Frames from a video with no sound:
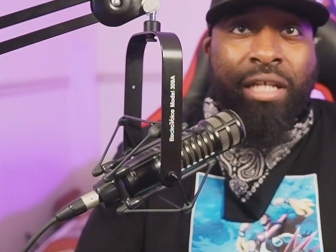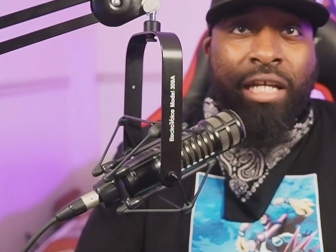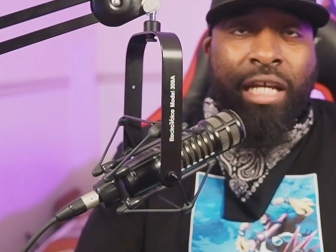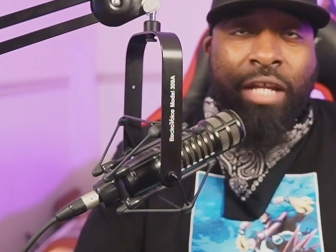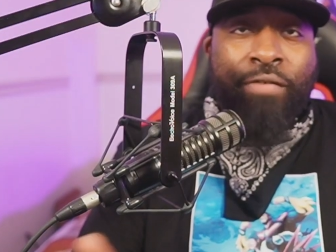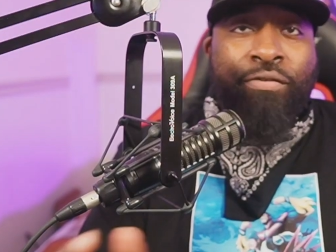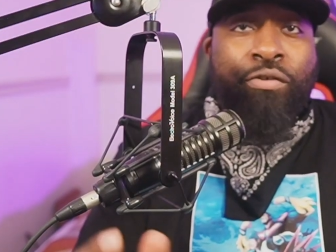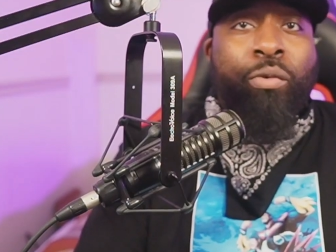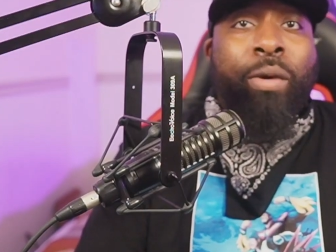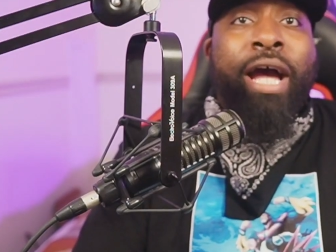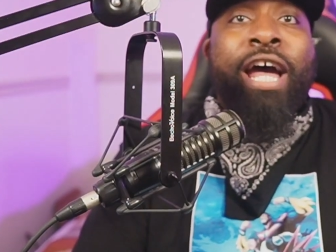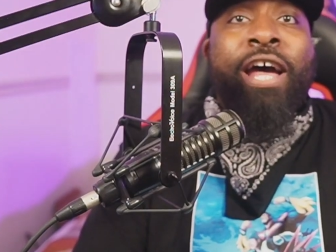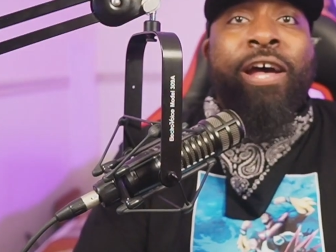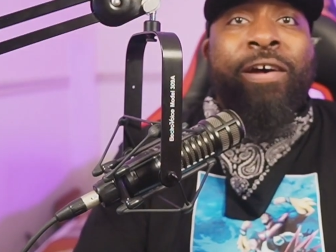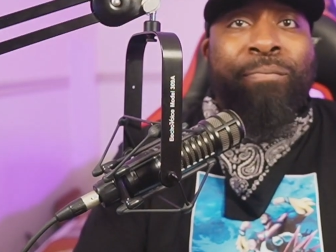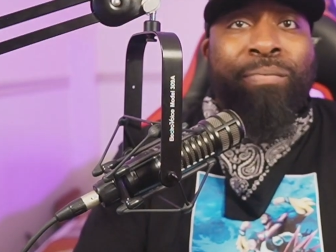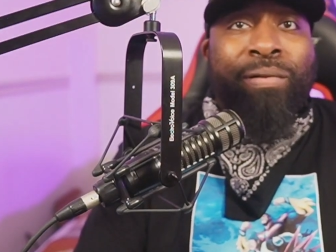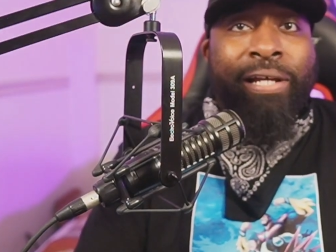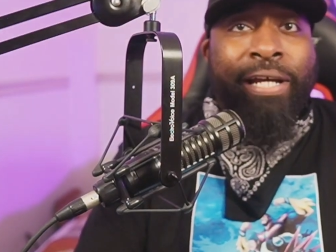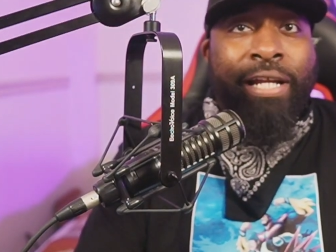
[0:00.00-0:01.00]
you have
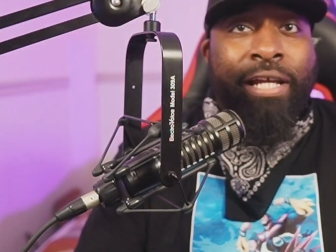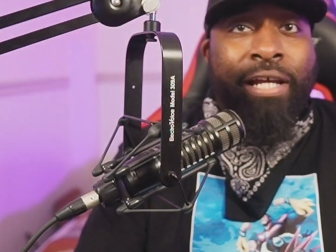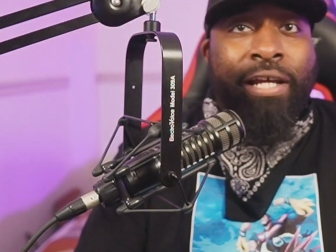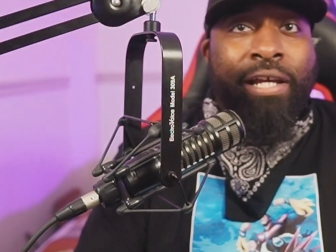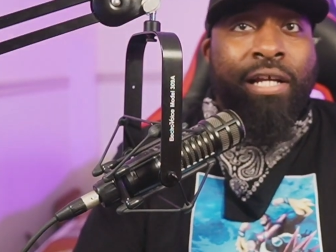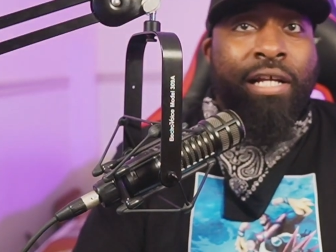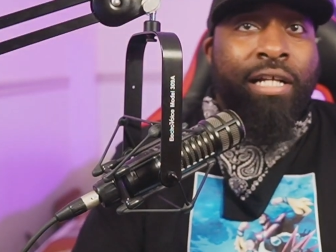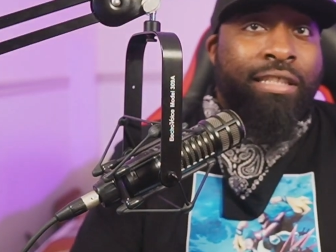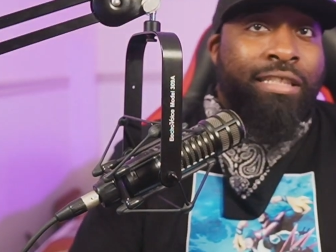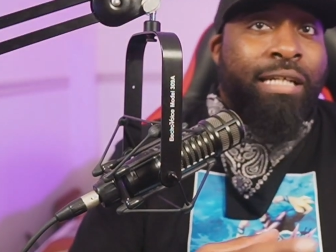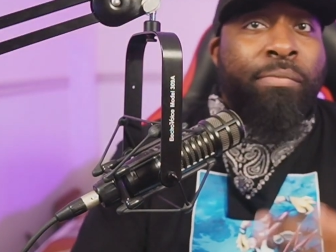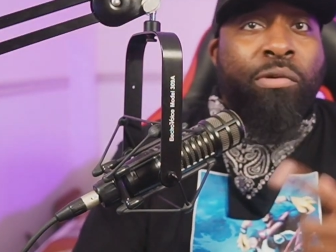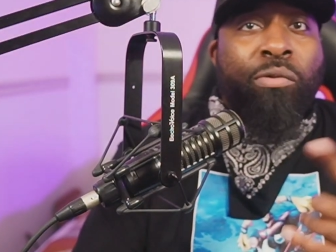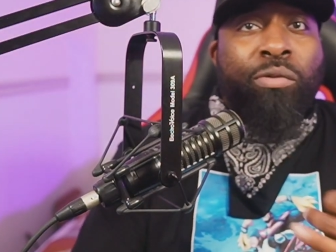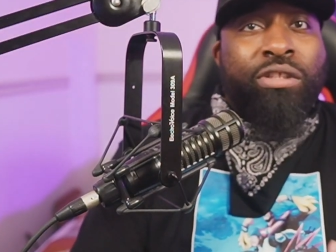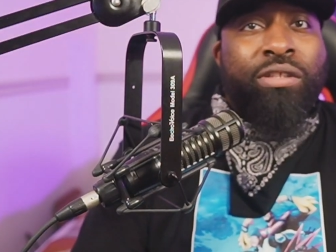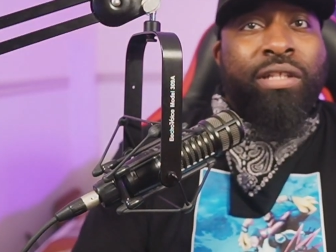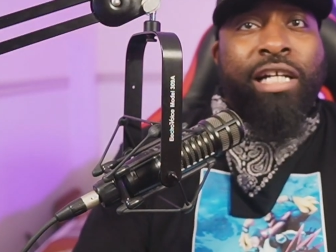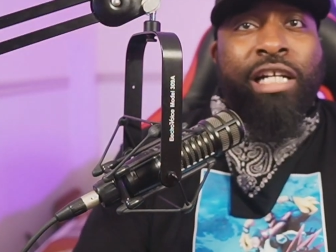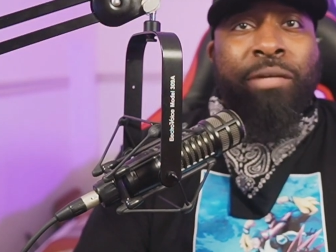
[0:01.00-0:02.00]
played it, tell me what you
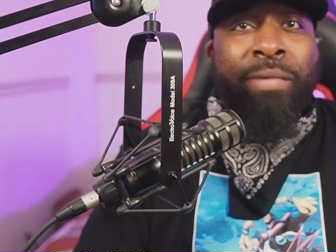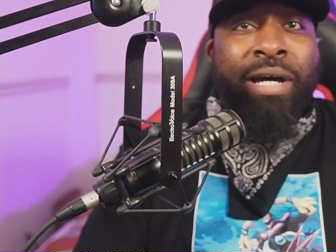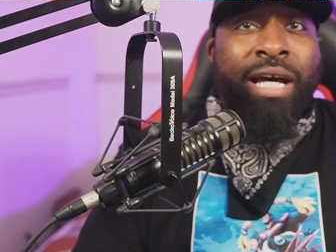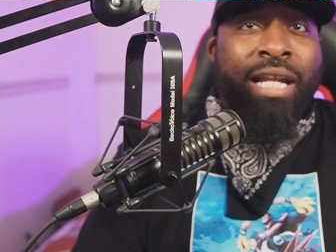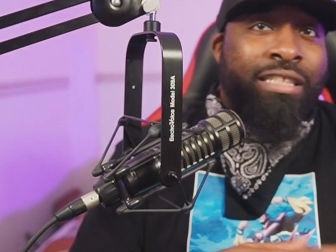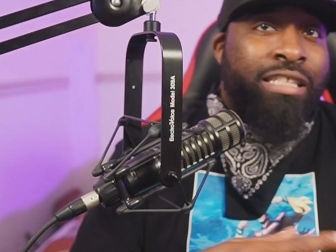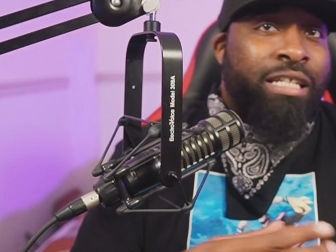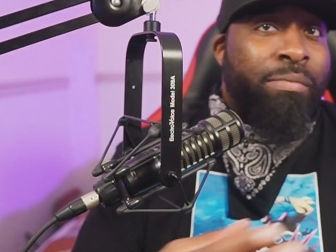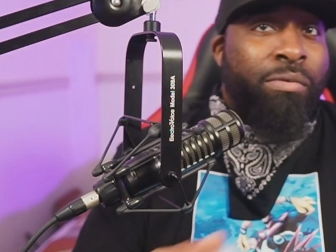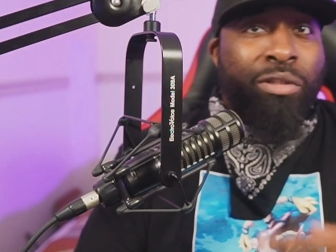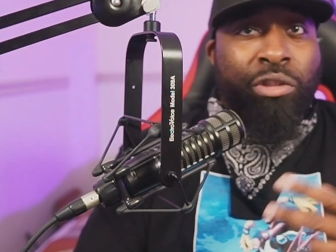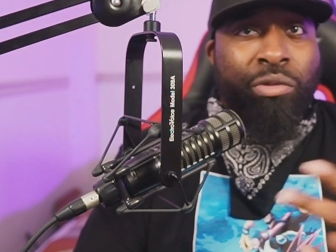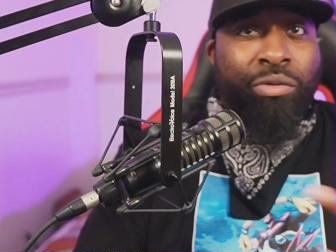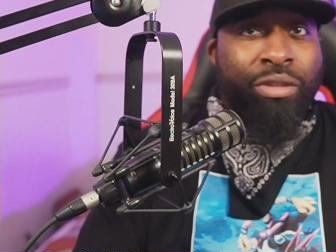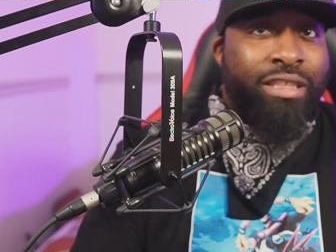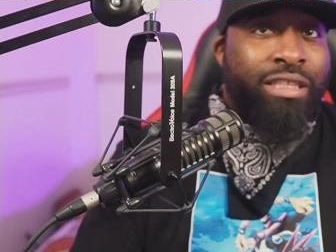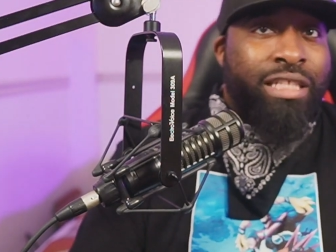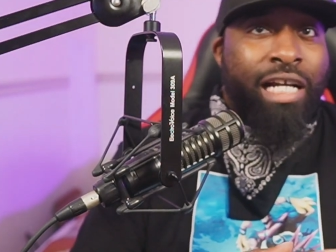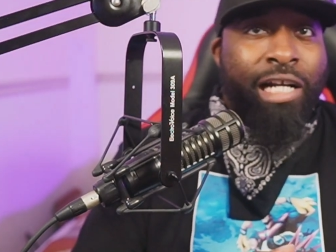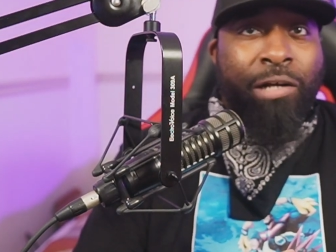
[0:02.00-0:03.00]
like about it. Tell me what you
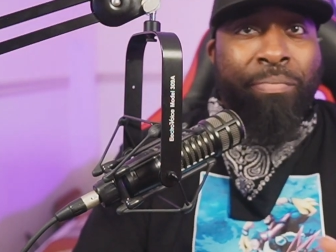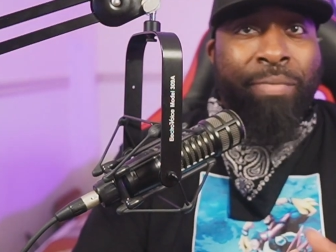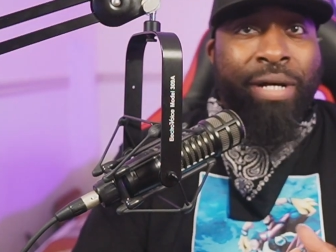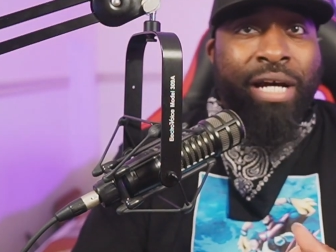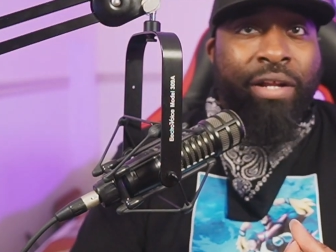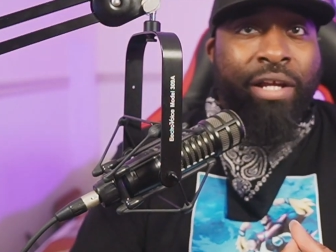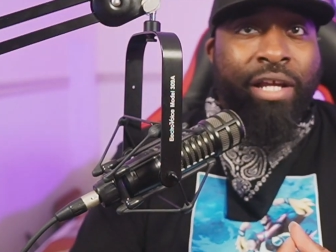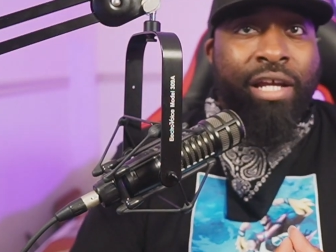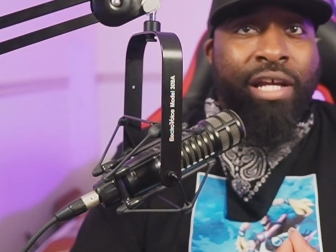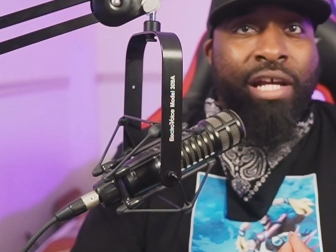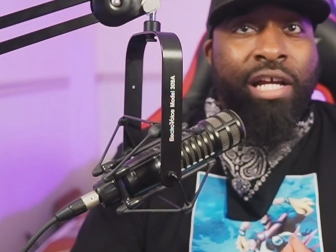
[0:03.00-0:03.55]
dislike about it.